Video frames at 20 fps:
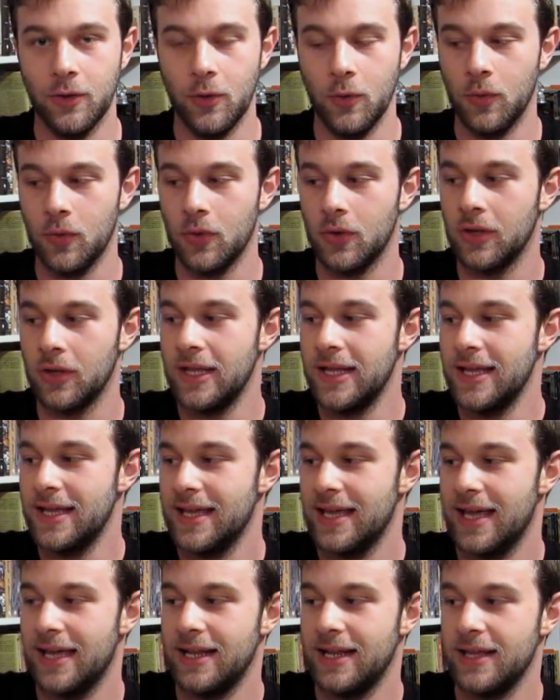cool.
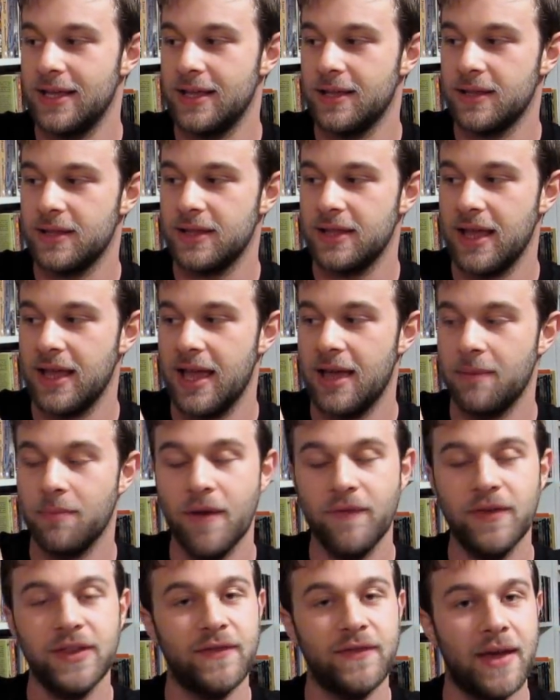It is a
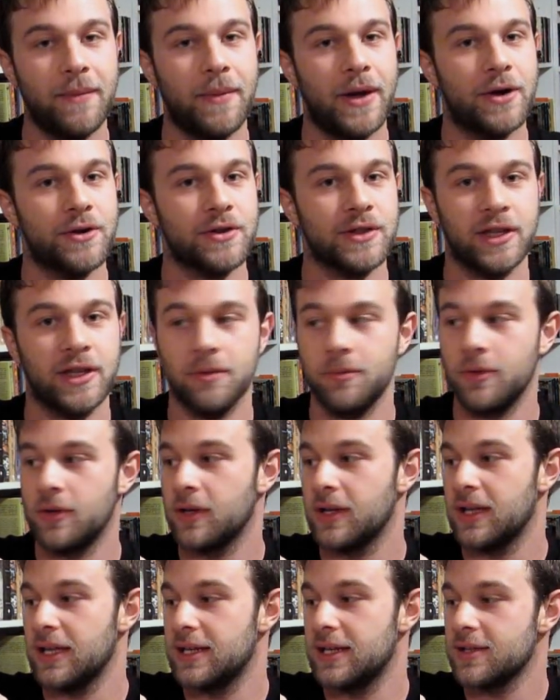Buffy the Vampire Slayer book.